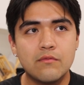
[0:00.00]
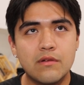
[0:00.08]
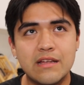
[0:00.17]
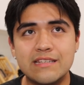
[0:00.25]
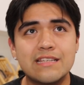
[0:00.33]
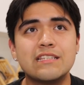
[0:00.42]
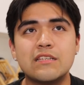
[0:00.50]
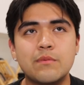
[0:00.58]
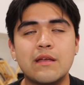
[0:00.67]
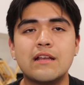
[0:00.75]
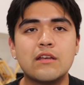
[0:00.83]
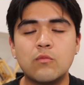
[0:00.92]

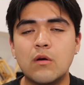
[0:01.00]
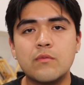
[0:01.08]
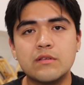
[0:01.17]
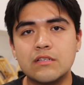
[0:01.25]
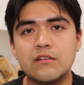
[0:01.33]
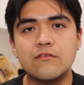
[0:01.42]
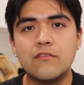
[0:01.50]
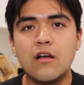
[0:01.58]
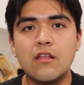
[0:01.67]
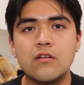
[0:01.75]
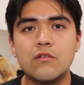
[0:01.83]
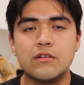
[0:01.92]
anticipated what was going to
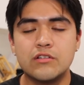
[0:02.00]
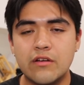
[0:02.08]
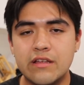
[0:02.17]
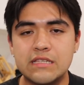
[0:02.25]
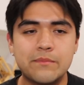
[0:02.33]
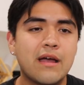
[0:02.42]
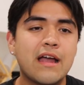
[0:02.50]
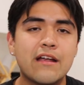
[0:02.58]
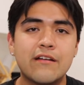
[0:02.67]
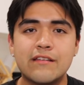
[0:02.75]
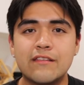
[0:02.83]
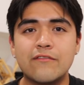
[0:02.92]
follow and
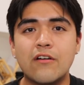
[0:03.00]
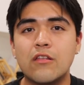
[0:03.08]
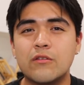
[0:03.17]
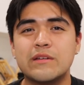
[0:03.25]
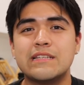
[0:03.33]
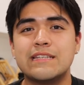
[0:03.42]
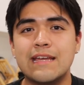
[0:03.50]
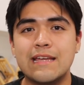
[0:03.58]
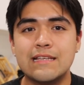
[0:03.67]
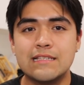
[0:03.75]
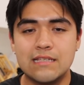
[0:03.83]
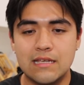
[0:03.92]
transpire in the following days.